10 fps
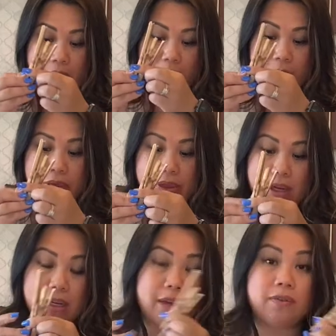with
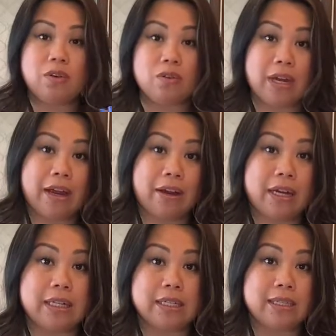it. If your
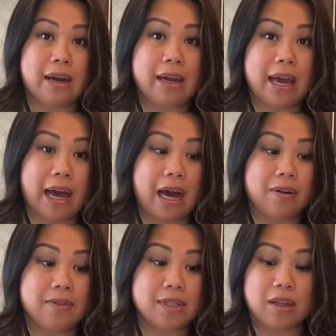area does not
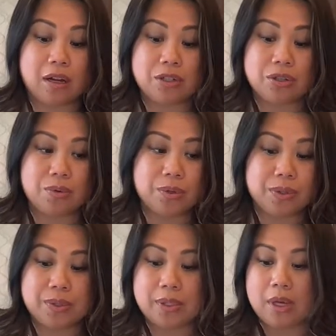have cilantro
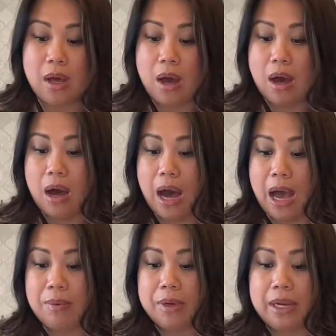roots,
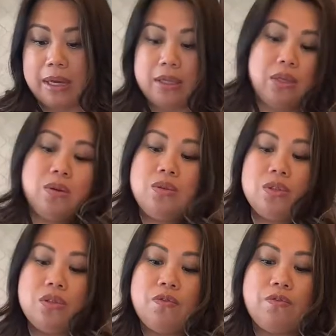I would
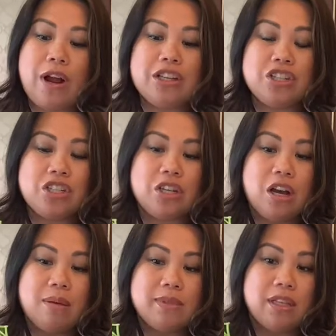use fresh
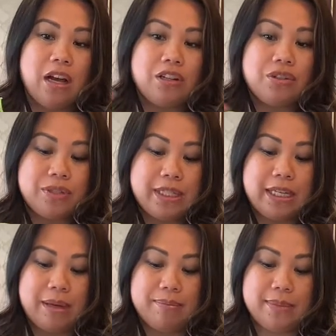cilantro
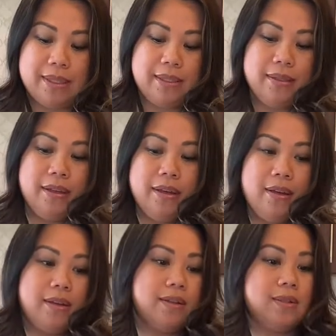stems.
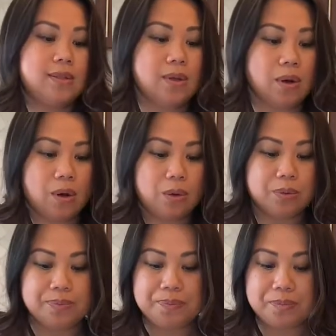So
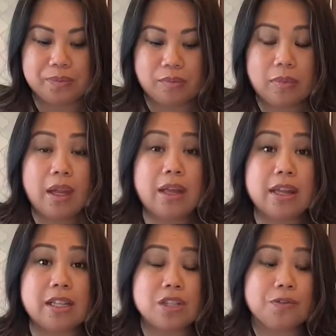
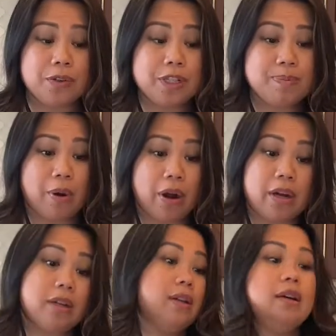that's the first
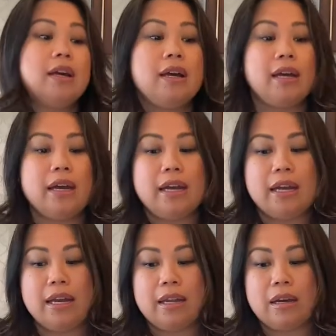part. And
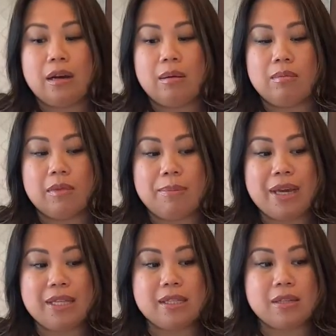then the
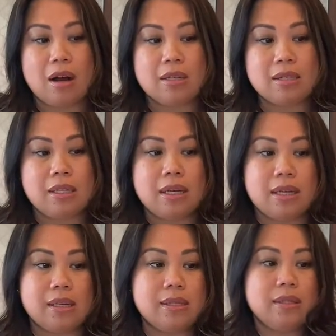main sauce
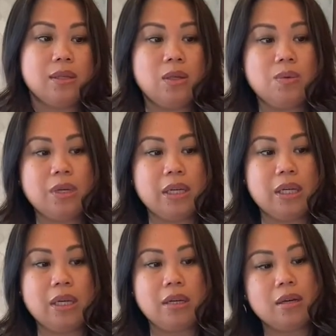is you would
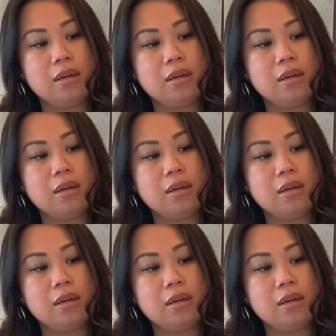need